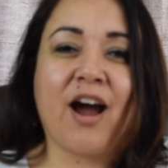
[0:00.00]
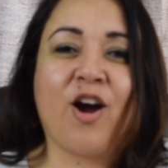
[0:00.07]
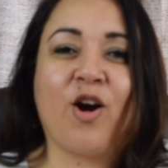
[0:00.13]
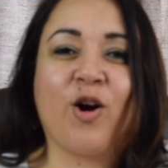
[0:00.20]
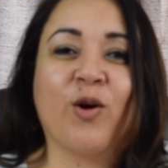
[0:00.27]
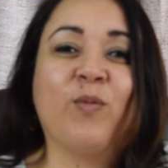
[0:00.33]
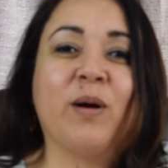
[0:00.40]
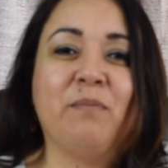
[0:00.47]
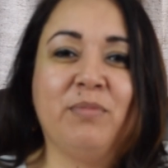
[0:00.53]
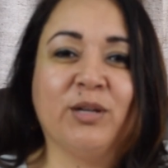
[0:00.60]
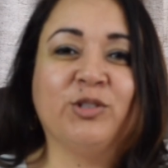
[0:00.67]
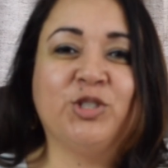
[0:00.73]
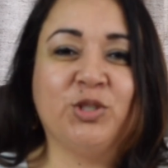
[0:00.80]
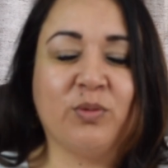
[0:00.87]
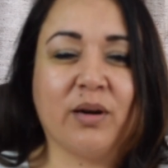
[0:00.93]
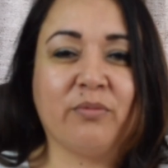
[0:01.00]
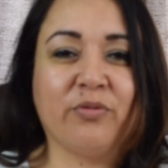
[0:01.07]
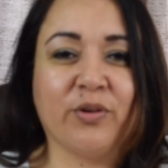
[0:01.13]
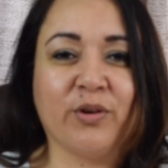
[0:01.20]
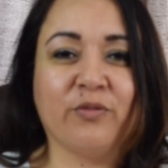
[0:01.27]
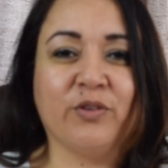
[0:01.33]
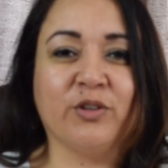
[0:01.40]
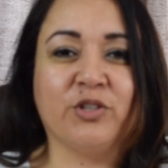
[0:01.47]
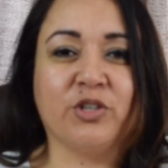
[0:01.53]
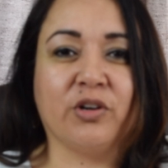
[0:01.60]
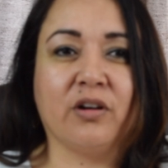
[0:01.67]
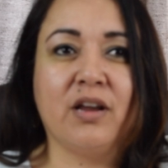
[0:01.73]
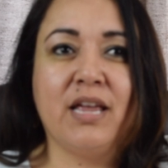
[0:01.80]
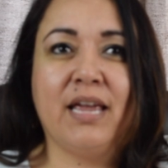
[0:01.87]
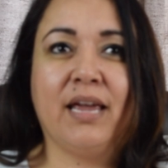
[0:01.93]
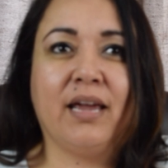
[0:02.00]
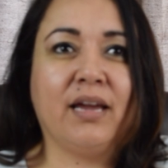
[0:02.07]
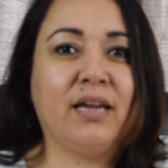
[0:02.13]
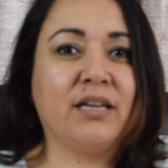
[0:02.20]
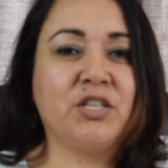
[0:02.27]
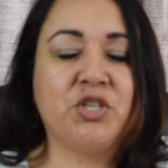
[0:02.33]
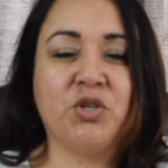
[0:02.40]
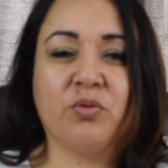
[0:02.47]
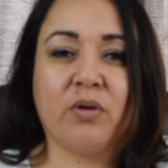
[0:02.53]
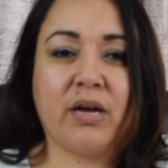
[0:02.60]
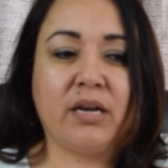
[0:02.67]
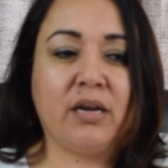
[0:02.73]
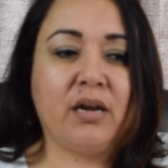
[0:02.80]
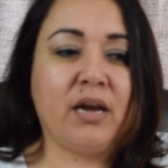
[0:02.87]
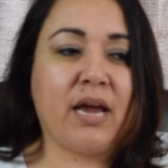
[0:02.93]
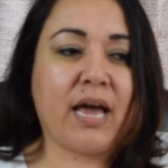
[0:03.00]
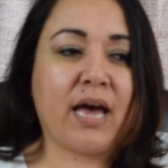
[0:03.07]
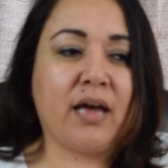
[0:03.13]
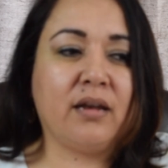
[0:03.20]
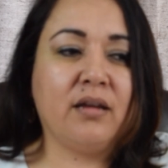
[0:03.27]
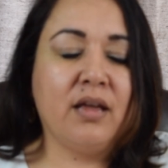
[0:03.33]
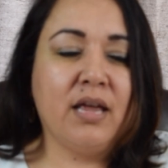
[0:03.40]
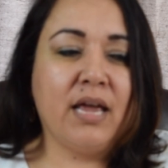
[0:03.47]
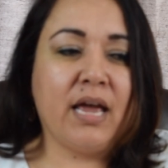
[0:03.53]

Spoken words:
are what builds you up for your future. It gets you ready, and